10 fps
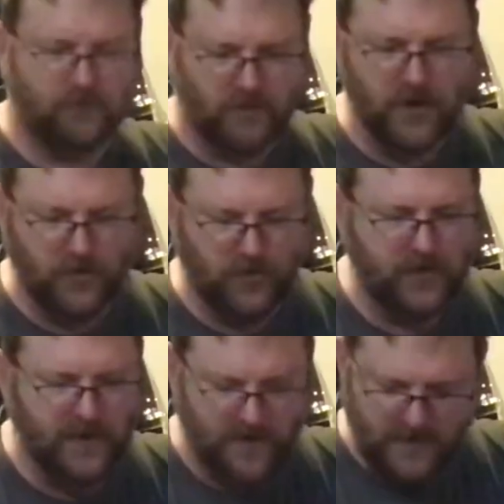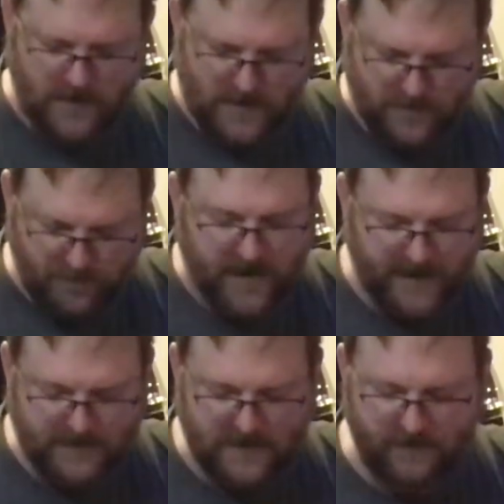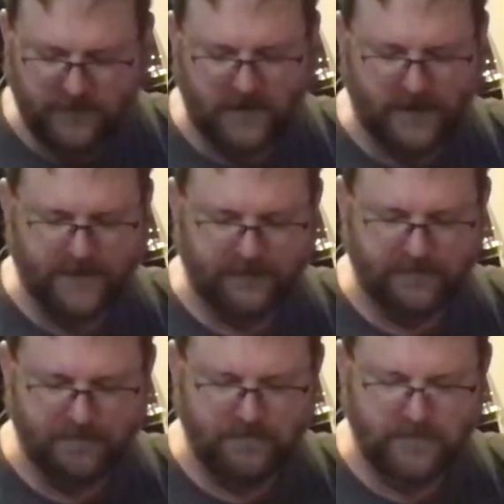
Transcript: road, but nevertheless,